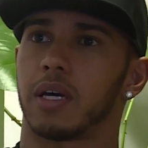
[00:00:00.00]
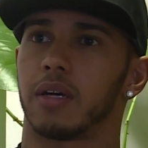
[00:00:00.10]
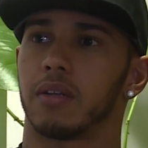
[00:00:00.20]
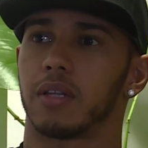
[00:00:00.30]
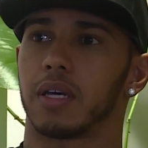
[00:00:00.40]

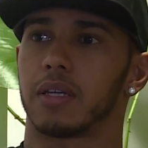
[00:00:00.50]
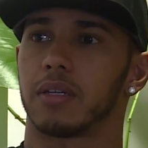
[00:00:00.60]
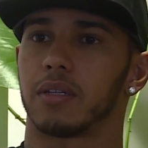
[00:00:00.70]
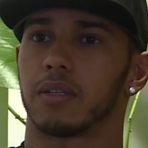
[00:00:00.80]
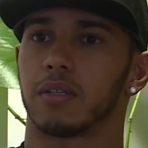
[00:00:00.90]
And
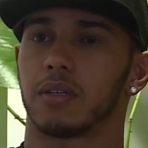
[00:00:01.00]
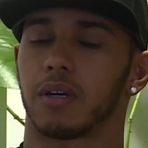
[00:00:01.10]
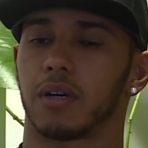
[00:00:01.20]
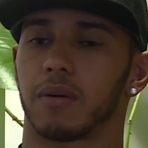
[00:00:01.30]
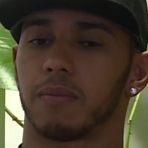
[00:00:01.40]
then
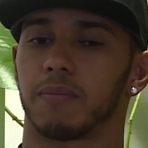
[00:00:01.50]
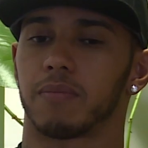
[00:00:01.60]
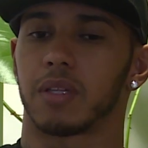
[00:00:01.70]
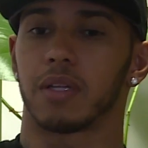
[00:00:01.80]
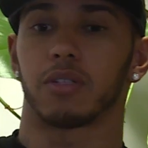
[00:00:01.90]

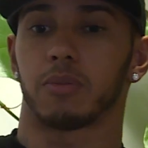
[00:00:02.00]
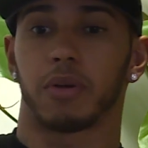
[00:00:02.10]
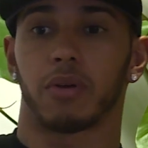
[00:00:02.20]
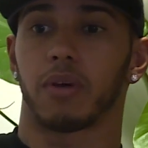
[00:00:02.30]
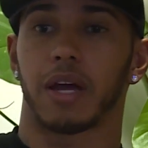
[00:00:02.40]
there's a
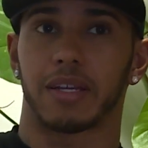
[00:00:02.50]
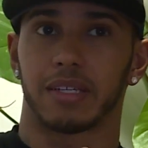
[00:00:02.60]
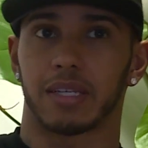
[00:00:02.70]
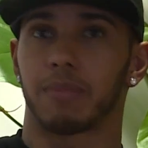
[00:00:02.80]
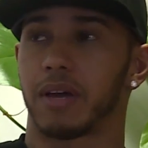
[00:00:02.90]
period where I
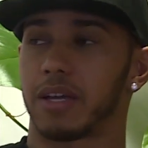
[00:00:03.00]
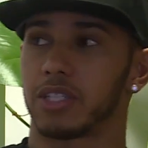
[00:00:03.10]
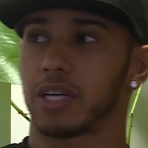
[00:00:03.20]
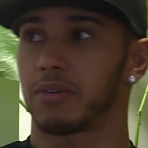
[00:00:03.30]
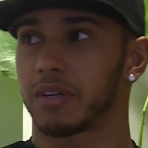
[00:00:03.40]
had December
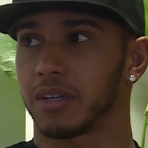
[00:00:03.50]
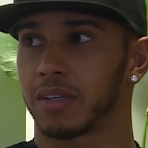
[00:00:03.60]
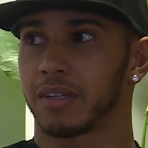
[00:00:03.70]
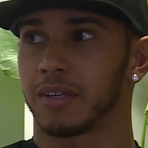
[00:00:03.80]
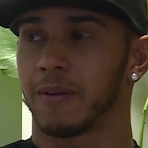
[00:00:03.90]
and
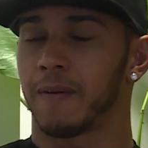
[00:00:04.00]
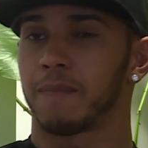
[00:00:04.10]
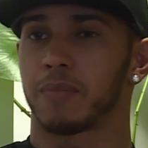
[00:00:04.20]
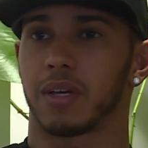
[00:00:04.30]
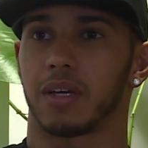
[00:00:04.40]
January.
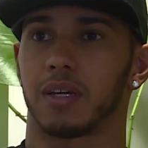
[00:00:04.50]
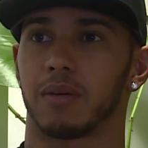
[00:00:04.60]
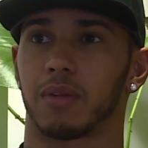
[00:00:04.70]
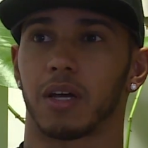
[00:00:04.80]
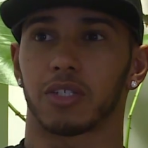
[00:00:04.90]

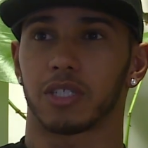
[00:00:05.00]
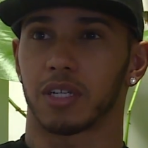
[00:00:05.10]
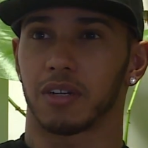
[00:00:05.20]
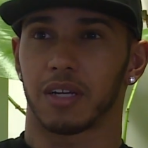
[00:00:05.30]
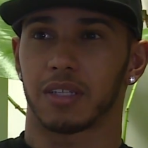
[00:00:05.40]
And
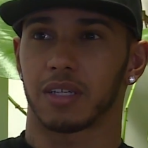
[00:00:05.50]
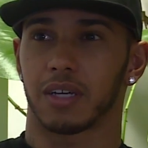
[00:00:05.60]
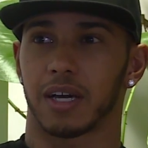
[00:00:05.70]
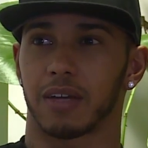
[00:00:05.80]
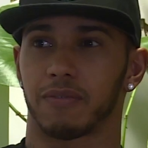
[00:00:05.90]
last year I
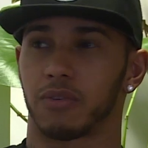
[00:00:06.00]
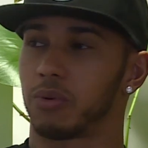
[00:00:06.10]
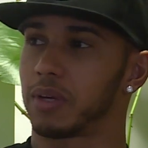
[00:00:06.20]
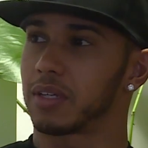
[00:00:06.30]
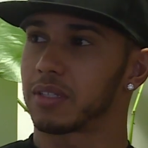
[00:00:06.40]
think I had
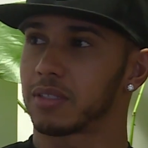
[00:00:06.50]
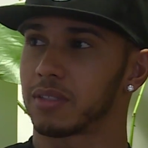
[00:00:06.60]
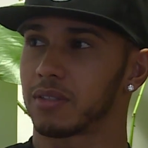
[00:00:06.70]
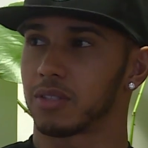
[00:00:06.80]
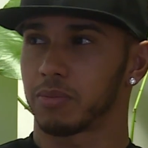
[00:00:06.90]
4
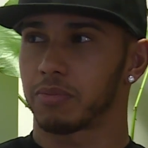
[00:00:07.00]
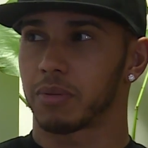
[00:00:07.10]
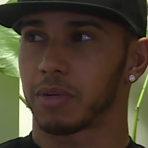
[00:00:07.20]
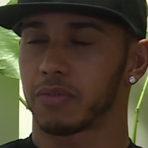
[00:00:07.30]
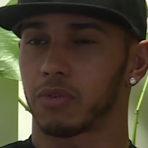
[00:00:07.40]
weeks. It was
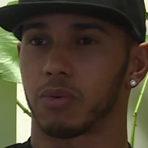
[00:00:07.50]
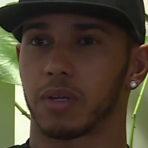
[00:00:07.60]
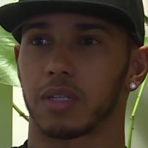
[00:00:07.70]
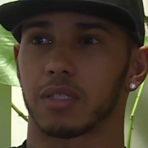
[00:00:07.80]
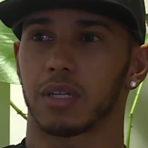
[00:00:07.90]
pretty much 4
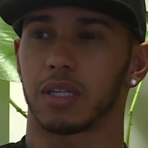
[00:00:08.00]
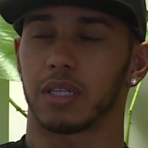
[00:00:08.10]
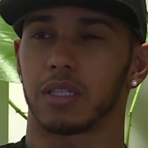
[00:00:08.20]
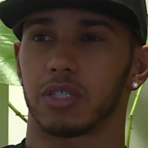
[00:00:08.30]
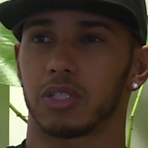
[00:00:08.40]
weeks.
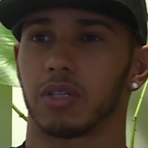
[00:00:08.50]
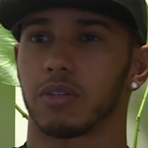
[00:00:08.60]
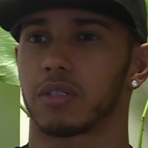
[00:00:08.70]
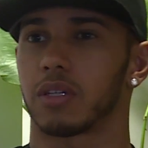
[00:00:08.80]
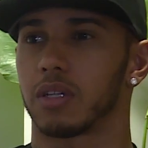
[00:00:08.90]
I think this
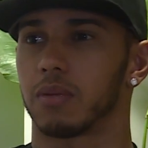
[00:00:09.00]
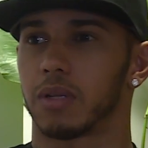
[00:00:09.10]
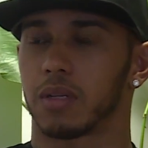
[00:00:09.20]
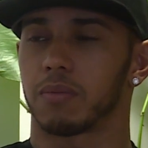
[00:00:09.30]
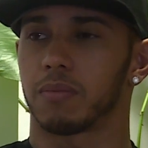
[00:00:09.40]
year it's a
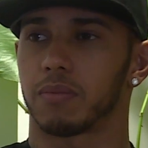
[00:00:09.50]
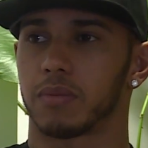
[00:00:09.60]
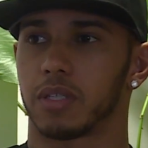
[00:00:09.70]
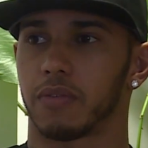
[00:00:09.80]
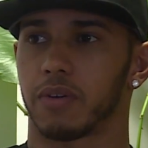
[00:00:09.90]
little bit
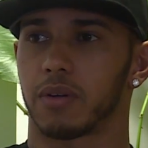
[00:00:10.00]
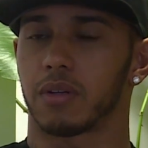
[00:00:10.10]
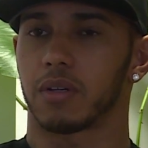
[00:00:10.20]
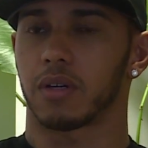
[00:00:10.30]
different.